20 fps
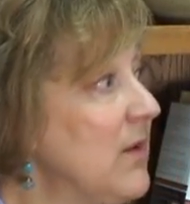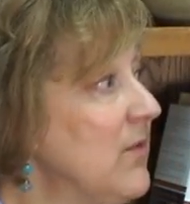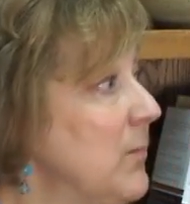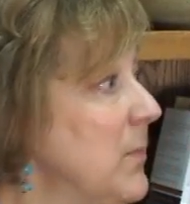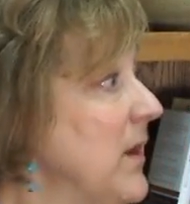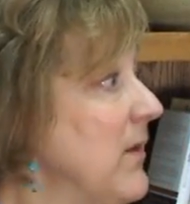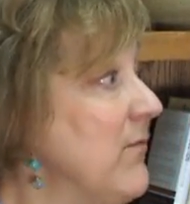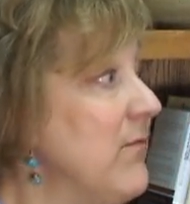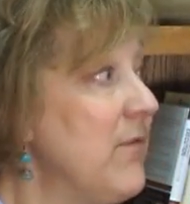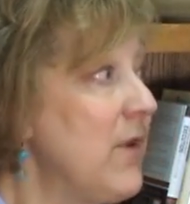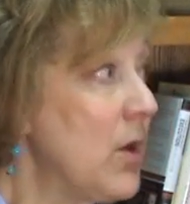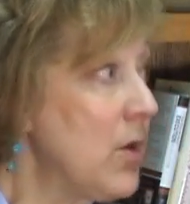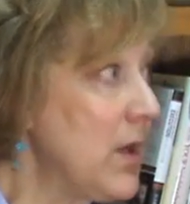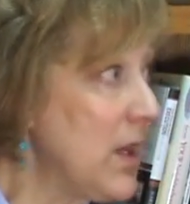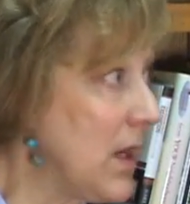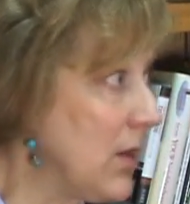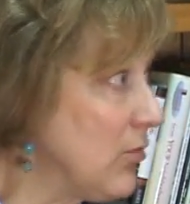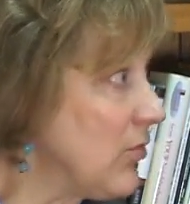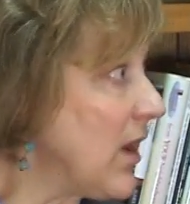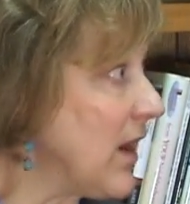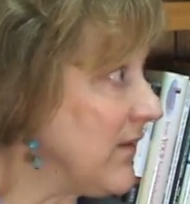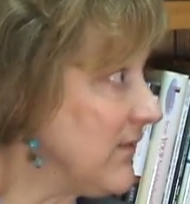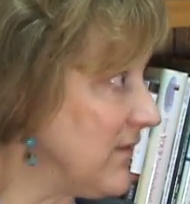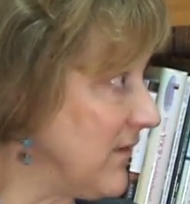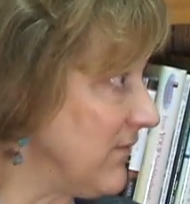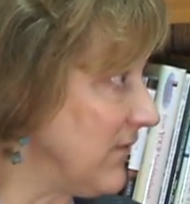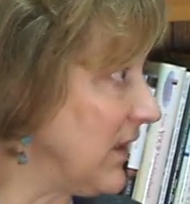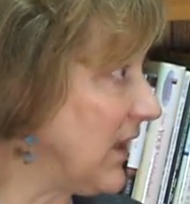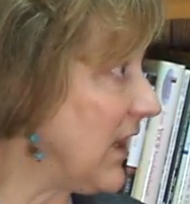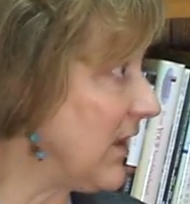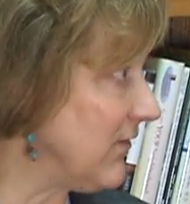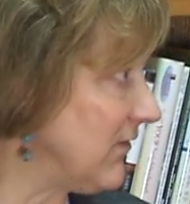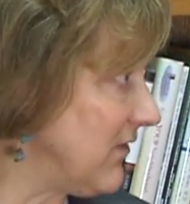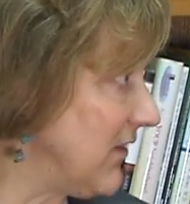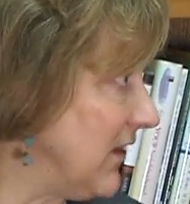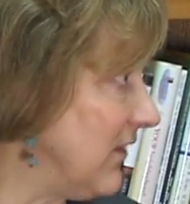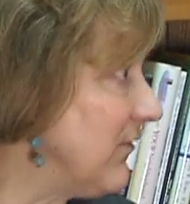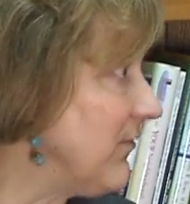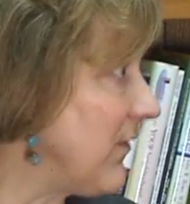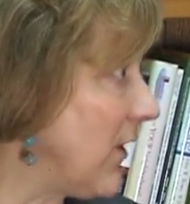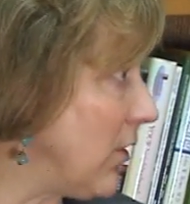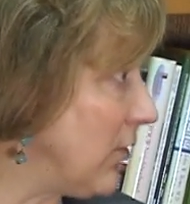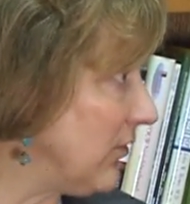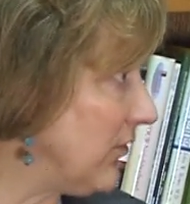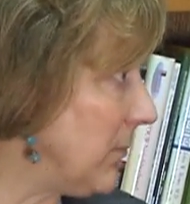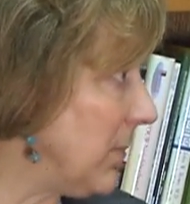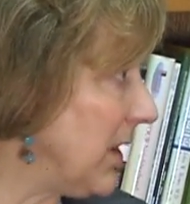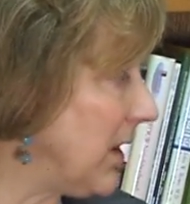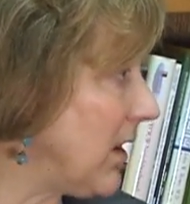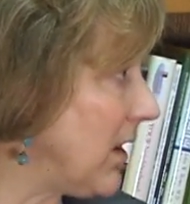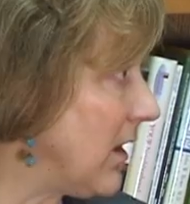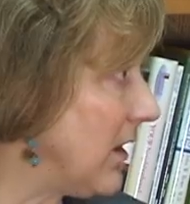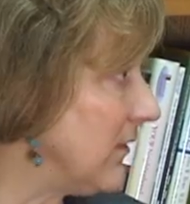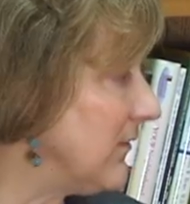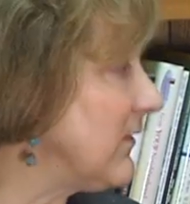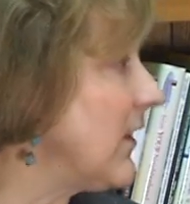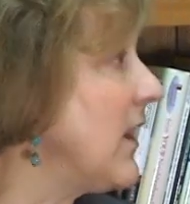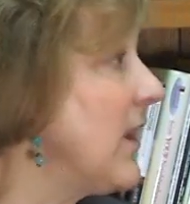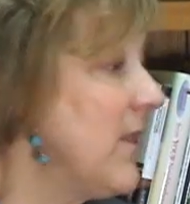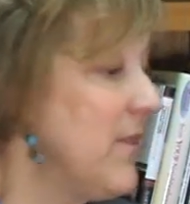is being very aggressive against these folks because